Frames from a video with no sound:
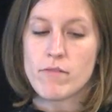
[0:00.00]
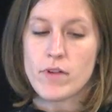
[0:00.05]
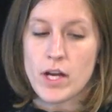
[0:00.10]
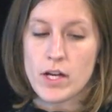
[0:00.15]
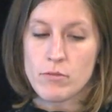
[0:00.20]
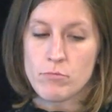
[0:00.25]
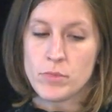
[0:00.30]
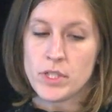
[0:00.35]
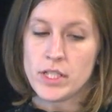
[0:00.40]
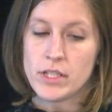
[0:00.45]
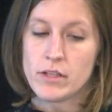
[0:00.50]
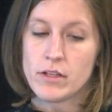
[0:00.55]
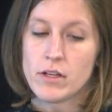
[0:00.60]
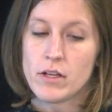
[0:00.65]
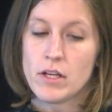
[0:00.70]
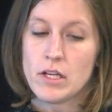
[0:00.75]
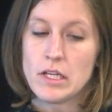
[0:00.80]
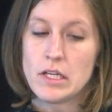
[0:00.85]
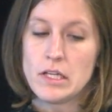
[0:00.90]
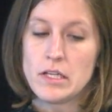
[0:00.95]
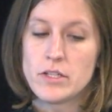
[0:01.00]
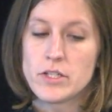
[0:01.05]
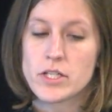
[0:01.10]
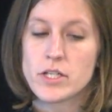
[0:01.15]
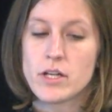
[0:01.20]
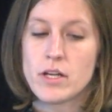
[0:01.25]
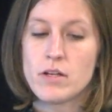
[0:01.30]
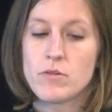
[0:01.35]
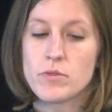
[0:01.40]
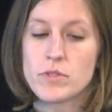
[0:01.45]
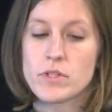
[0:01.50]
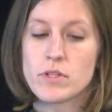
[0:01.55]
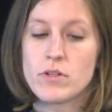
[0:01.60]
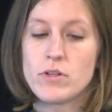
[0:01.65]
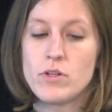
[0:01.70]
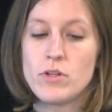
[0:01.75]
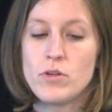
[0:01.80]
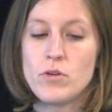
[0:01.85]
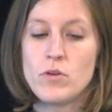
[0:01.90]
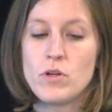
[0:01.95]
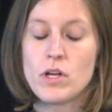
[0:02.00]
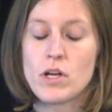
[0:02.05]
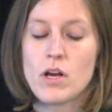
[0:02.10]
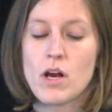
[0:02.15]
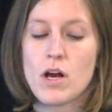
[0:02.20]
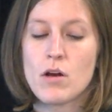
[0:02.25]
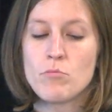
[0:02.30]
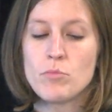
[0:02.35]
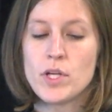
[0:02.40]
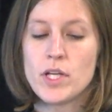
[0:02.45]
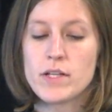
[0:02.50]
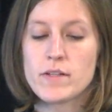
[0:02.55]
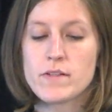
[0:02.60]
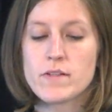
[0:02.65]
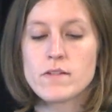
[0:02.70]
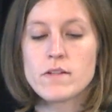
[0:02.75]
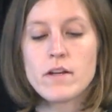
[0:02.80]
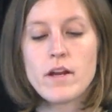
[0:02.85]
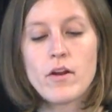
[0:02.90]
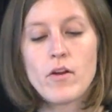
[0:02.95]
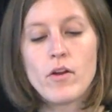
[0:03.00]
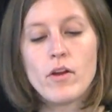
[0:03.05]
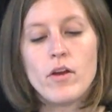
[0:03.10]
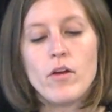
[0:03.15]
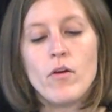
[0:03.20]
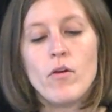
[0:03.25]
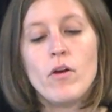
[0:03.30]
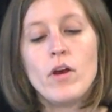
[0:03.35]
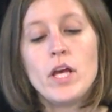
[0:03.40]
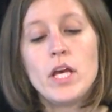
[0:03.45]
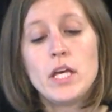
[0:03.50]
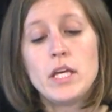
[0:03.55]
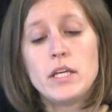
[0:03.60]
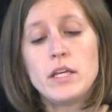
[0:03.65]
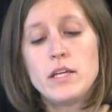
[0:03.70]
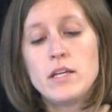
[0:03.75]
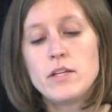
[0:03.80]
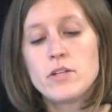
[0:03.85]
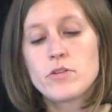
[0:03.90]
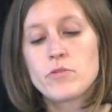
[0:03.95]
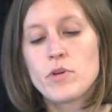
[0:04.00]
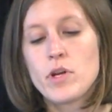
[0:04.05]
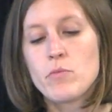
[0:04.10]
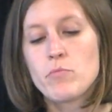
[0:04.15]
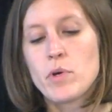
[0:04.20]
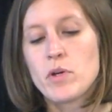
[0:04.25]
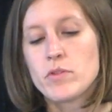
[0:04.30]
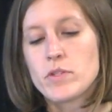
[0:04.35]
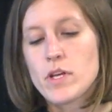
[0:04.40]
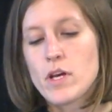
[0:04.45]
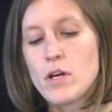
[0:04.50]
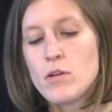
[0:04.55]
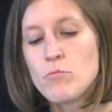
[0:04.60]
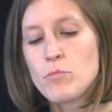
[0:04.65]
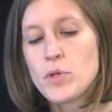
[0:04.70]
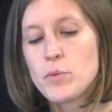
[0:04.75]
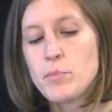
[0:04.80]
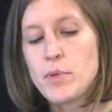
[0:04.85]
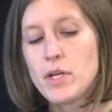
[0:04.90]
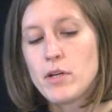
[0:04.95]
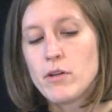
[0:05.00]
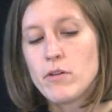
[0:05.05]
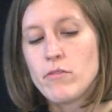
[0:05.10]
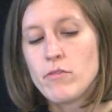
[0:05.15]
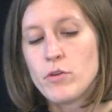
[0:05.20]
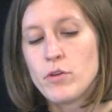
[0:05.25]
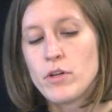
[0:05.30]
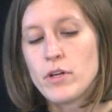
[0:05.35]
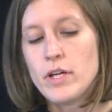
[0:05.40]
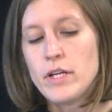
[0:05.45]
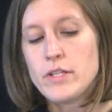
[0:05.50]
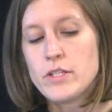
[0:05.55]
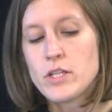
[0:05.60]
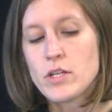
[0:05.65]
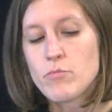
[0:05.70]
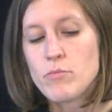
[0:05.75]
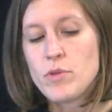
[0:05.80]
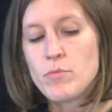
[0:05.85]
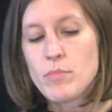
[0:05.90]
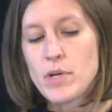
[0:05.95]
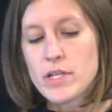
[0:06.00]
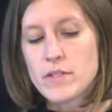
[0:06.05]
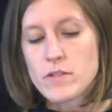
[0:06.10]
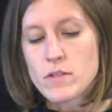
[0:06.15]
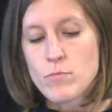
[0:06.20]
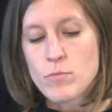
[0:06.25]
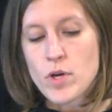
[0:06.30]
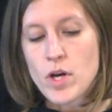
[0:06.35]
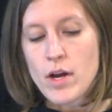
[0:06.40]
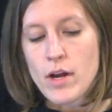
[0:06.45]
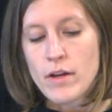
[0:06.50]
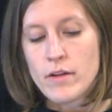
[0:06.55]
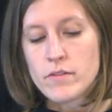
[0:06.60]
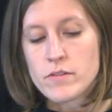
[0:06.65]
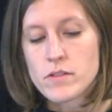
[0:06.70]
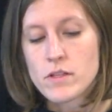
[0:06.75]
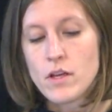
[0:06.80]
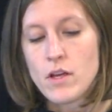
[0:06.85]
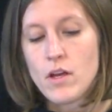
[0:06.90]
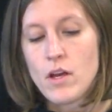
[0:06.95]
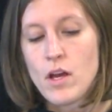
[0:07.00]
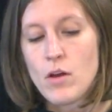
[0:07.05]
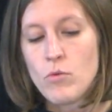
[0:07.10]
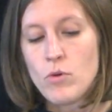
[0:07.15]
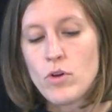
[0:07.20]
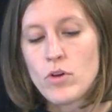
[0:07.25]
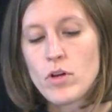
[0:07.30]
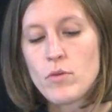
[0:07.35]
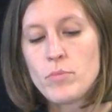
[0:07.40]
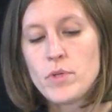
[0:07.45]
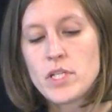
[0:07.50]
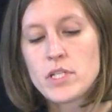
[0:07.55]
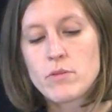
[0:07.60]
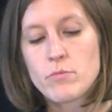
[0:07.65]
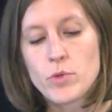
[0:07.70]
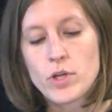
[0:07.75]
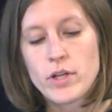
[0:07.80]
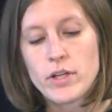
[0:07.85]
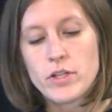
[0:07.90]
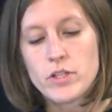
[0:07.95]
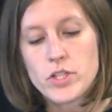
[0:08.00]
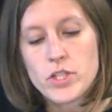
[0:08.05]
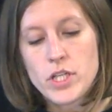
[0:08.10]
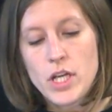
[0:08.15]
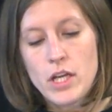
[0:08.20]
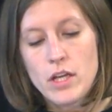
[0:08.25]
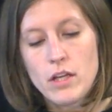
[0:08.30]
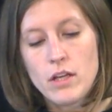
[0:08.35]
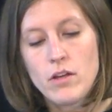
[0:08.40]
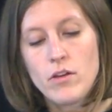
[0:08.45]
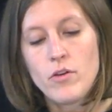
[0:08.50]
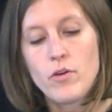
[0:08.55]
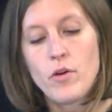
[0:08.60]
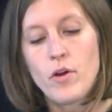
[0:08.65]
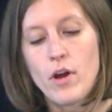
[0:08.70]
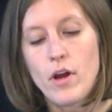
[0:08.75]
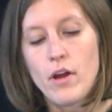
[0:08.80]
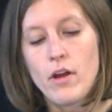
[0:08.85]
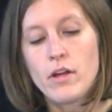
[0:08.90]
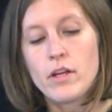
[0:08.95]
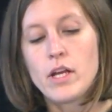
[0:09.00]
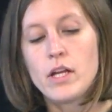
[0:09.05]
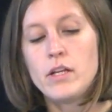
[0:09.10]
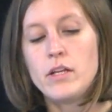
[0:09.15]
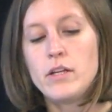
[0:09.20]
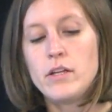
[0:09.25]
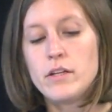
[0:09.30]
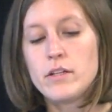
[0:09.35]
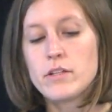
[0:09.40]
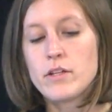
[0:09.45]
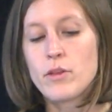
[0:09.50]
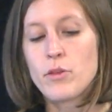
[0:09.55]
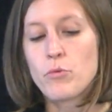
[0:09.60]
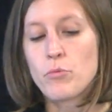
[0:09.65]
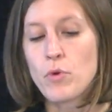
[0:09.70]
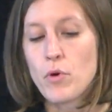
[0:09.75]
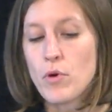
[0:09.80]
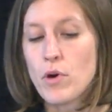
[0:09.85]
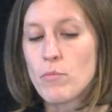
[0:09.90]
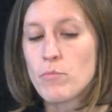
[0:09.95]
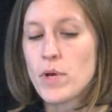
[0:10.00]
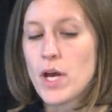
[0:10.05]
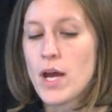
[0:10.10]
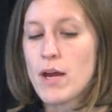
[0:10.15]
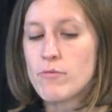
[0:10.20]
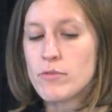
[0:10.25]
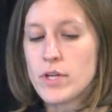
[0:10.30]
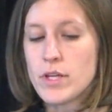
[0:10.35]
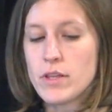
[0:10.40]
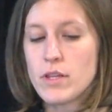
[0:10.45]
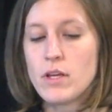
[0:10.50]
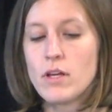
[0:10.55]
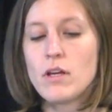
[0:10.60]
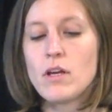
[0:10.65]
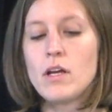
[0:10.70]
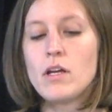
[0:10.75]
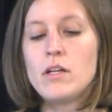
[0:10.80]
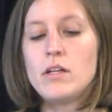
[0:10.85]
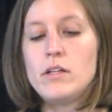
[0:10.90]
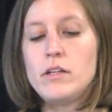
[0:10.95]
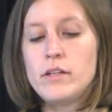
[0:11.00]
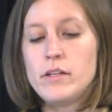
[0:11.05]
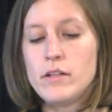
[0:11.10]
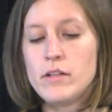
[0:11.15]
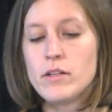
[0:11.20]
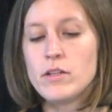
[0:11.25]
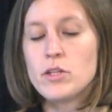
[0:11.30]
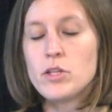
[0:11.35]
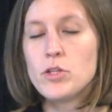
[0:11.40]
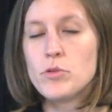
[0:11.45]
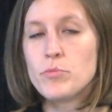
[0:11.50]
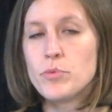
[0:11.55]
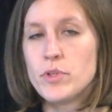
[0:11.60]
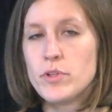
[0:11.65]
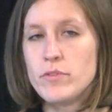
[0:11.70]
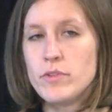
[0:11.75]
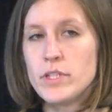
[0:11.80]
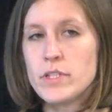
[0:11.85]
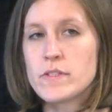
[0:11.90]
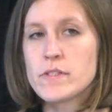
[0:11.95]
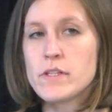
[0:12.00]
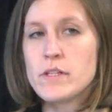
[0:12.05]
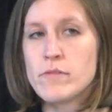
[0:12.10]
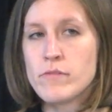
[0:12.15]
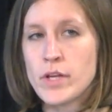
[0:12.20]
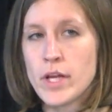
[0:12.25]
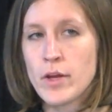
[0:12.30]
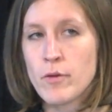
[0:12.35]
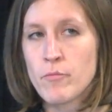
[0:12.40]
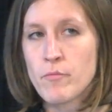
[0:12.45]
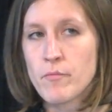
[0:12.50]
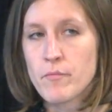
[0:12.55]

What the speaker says: find me. Each night was a new and complex scenario. Each rape I was unprepared for and took me by surprise. I woke up each morning shaking, crying, and needing to throw up everything I had eaten the previous evening.